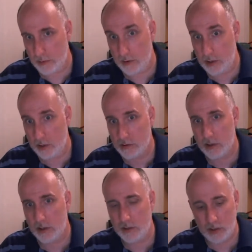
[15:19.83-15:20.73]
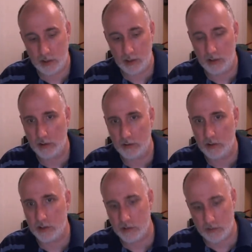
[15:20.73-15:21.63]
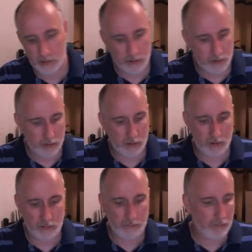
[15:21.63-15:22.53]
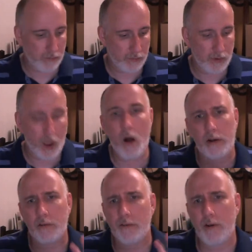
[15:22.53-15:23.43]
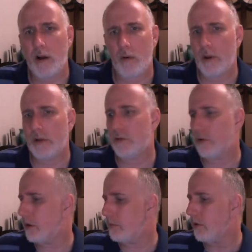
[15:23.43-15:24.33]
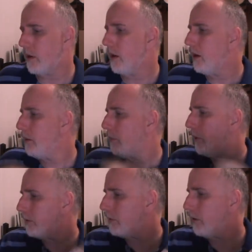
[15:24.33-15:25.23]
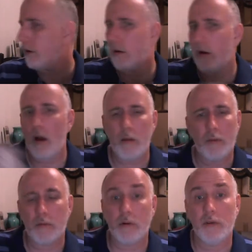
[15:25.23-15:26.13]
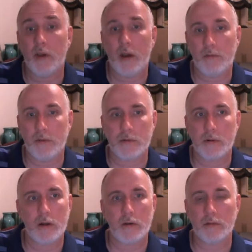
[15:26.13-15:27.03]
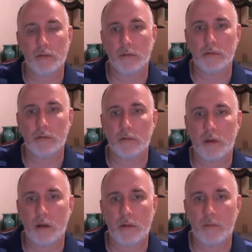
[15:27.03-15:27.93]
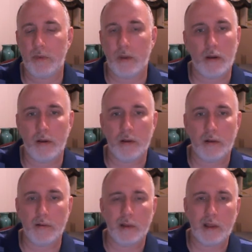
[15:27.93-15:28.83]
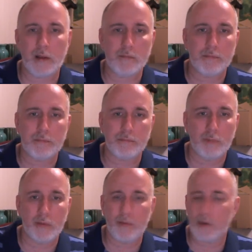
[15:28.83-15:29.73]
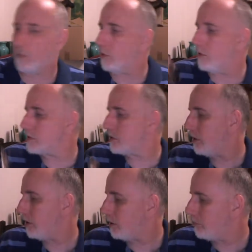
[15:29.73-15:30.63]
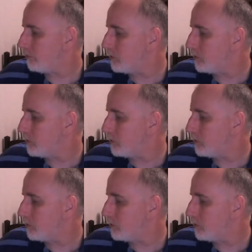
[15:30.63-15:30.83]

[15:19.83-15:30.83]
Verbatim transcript: produced and engineered and just audiophile wet dreams. But uh, I'm thrilled to have this record uh, like with Van Morrison, I am